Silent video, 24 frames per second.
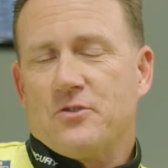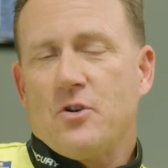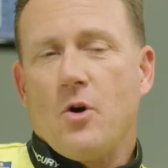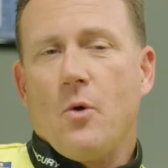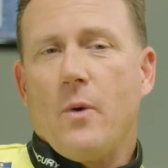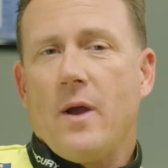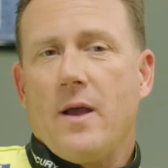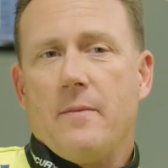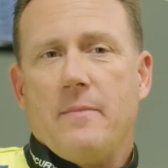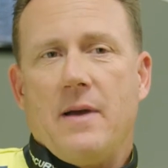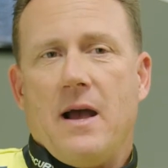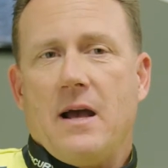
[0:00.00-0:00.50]
no
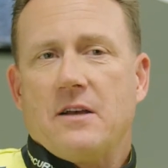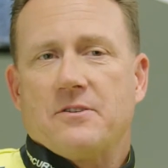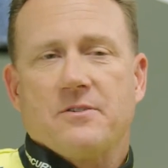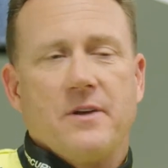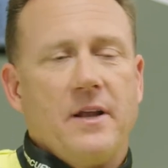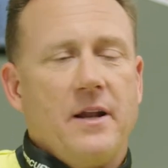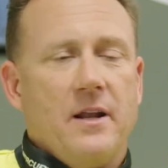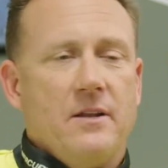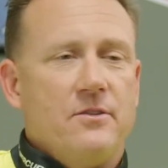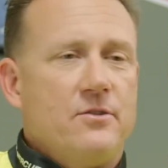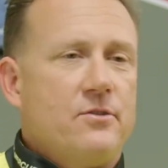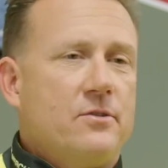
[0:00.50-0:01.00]
way a bass will
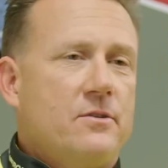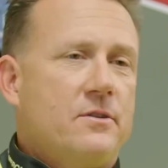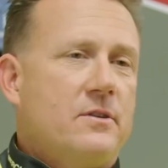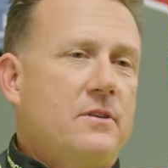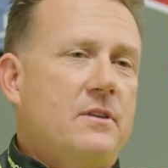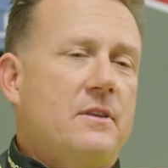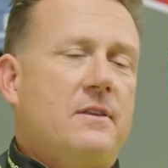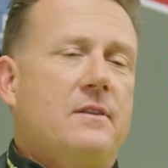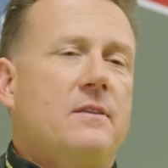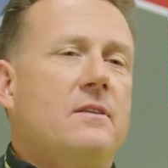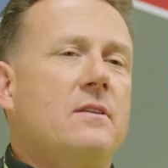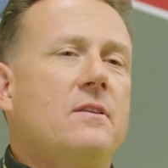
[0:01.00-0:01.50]
hit it.
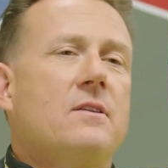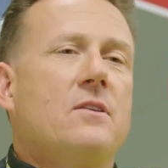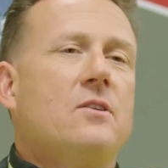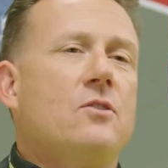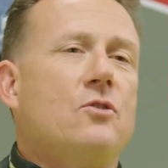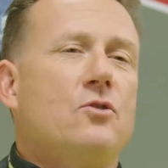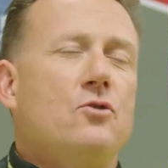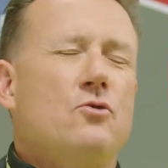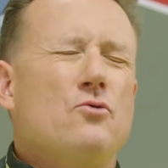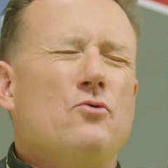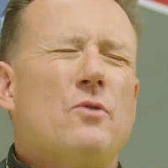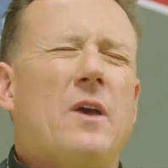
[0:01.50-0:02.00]

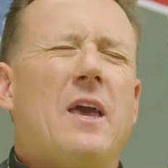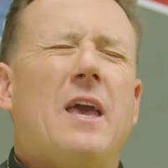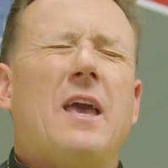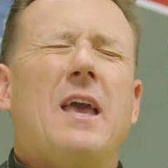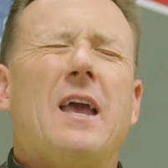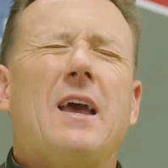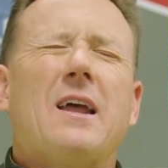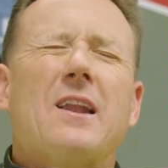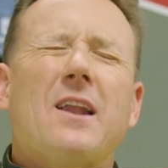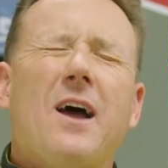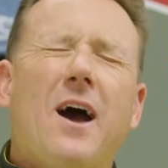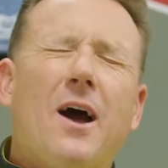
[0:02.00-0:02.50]
You
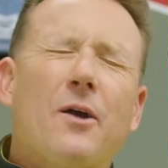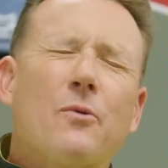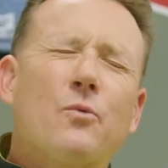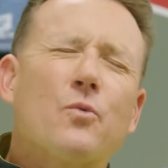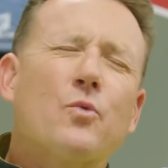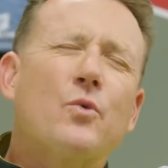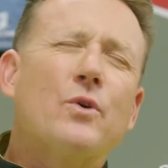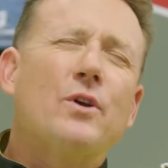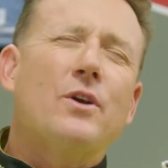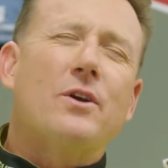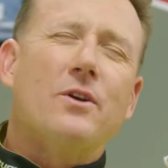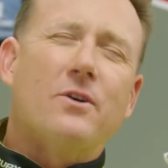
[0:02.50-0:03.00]

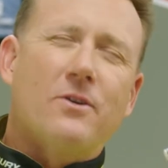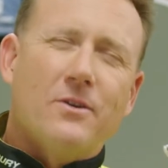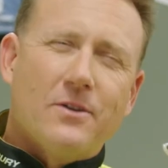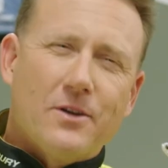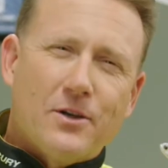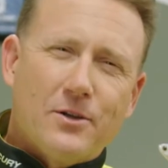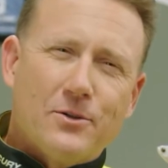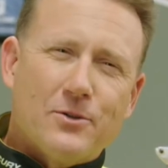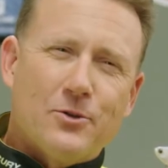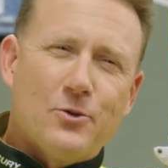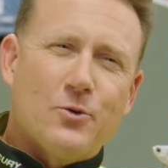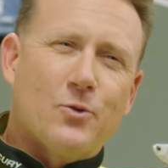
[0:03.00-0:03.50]
cannot
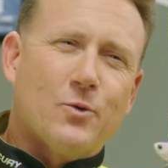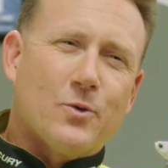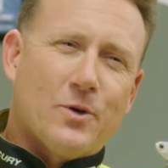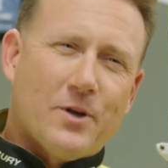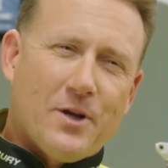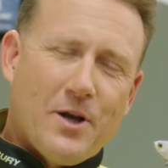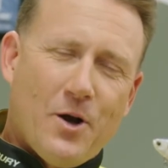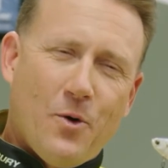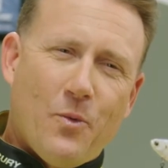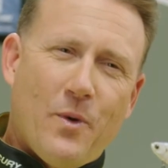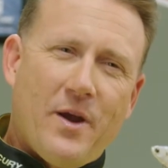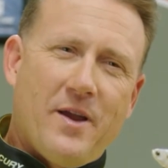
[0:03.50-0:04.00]
reel a
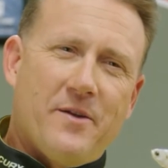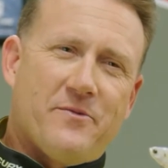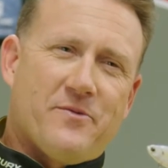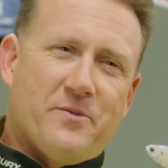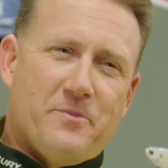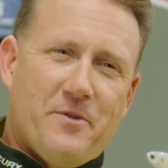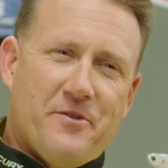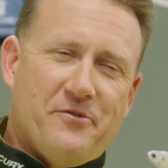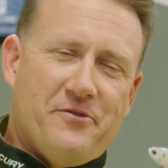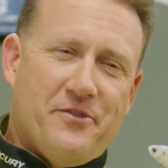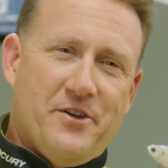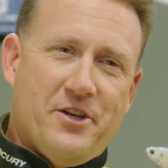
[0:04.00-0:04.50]
lure away
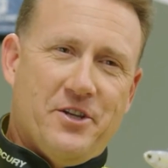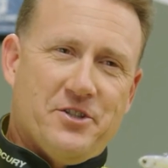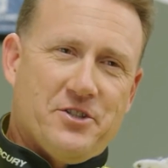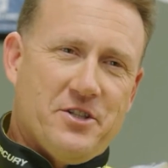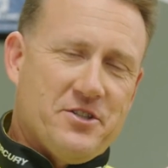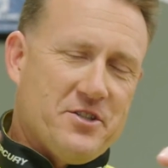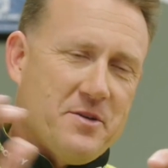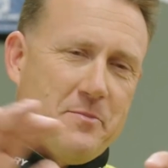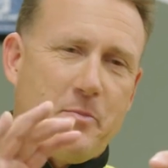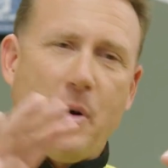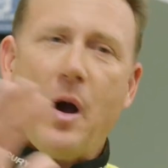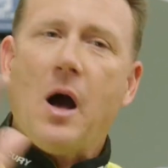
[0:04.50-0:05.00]
from a fish.
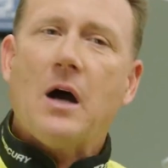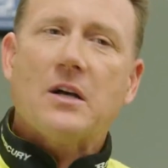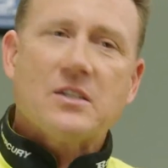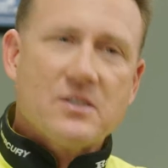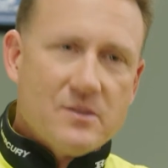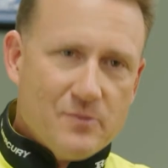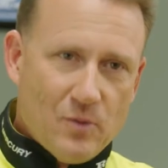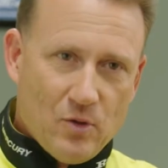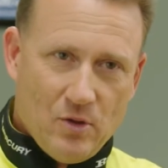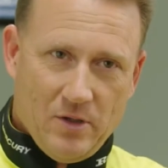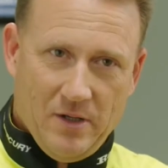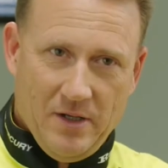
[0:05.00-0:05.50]
It's
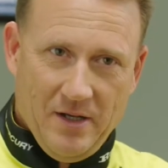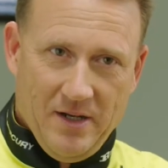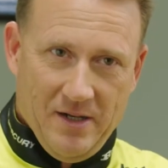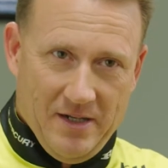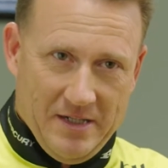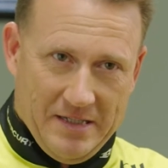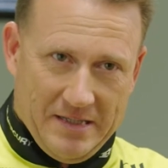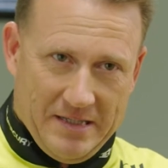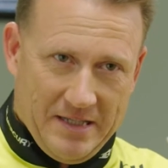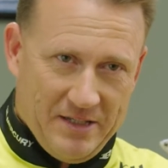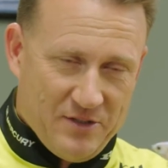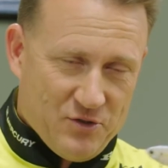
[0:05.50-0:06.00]
impossible.
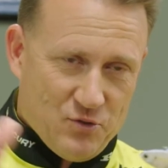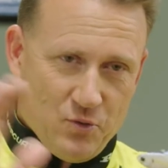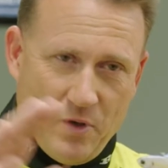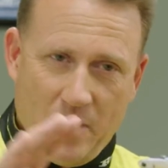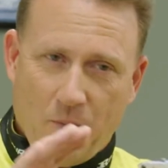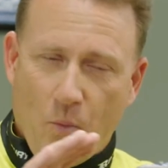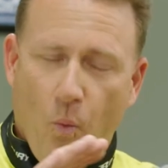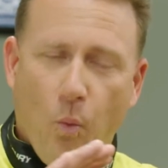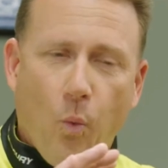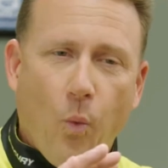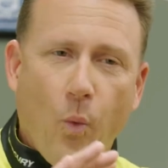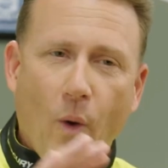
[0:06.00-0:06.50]
They
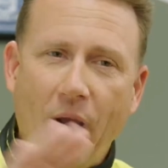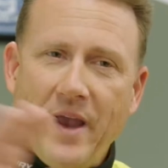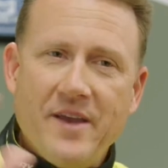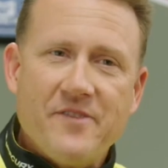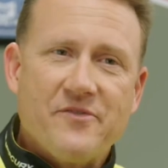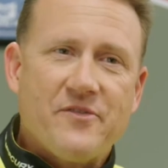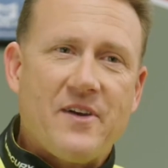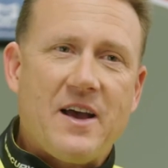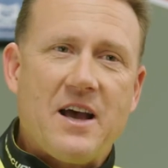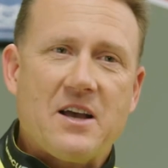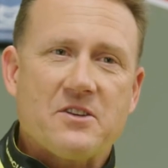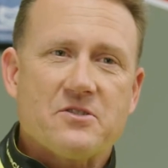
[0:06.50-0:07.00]
swim way
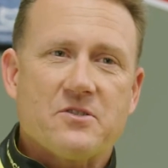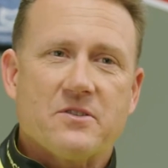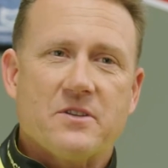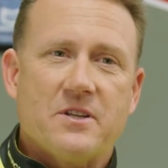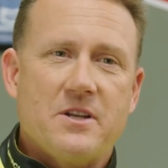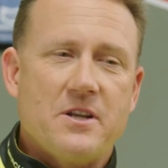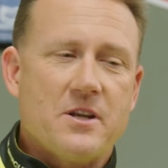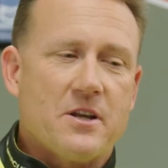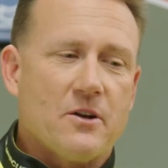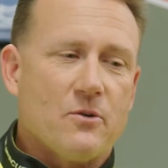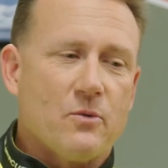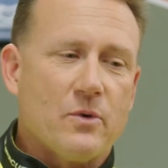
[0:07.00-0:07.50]
faster
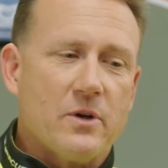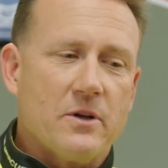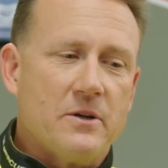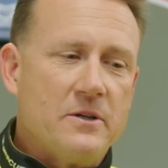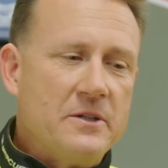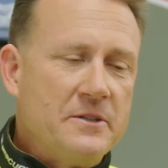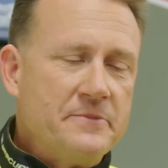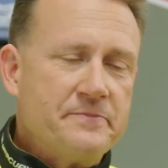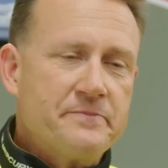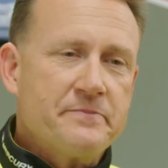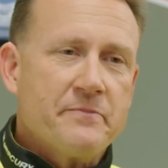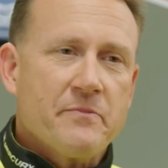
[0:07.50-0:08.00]
than you can reel.
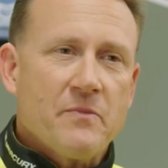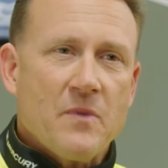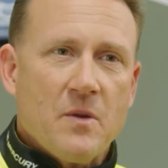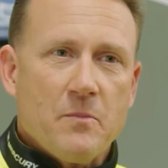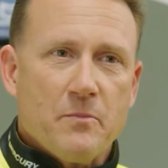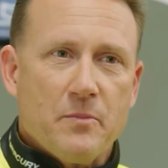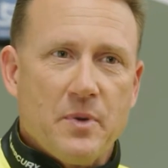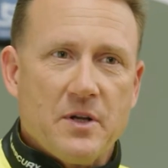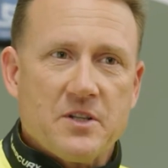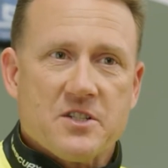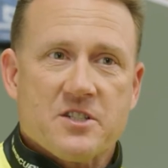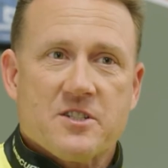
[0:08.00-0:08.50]

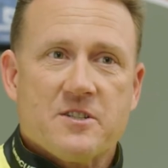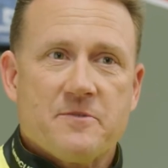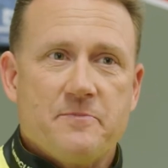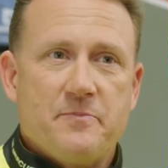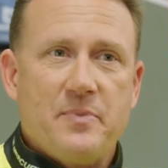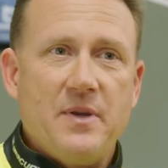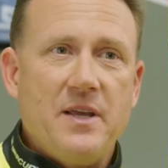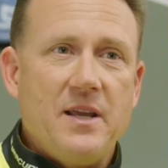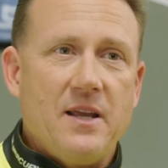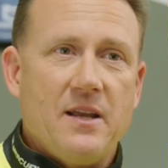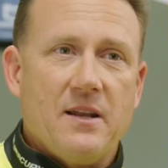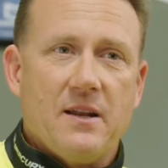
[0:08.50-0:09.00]
But
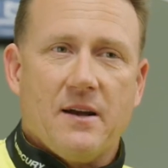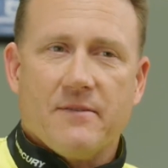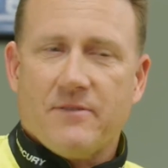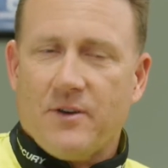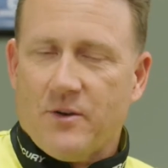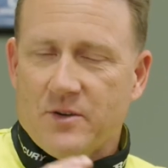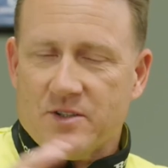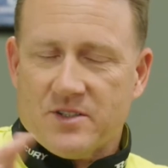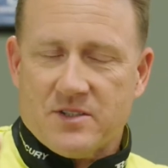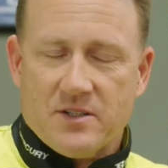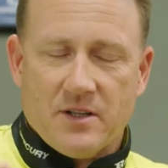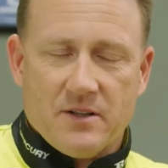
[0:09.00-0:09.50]
speed, I've
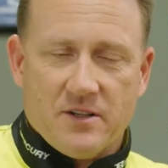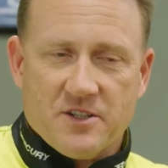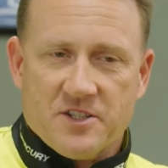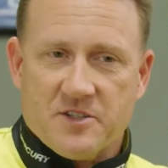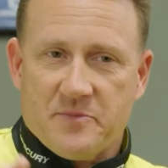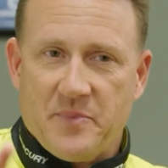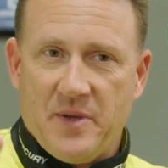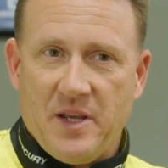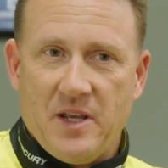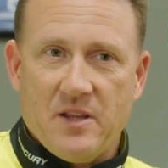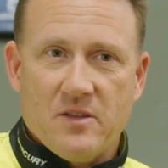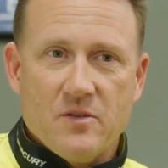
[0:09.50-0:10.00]
always said this,
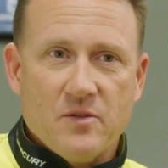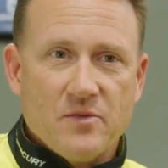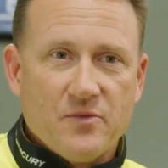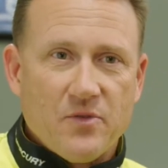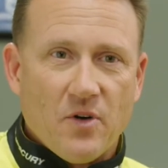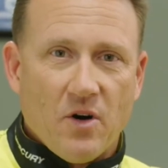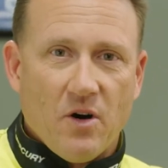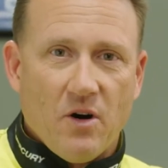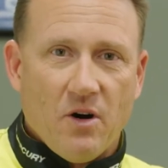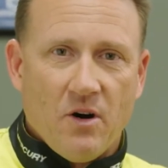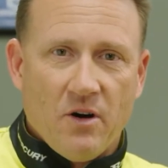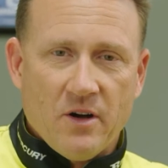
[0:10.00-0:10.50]
speed in the
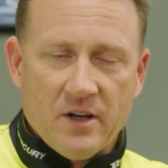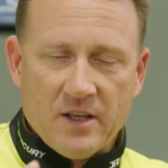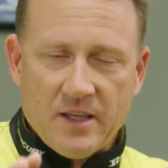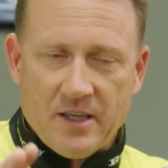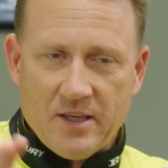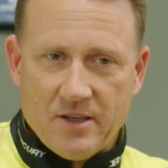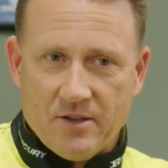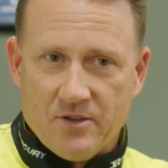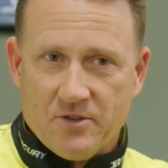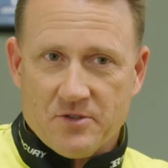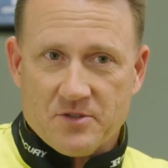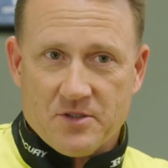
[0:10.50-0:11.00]
fall
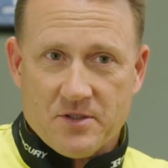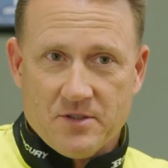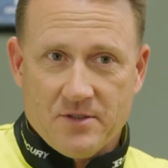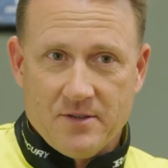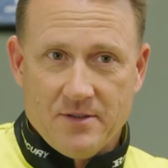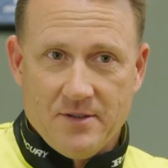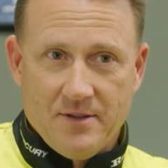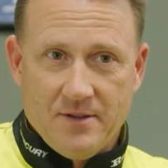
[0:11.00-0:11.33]
kills.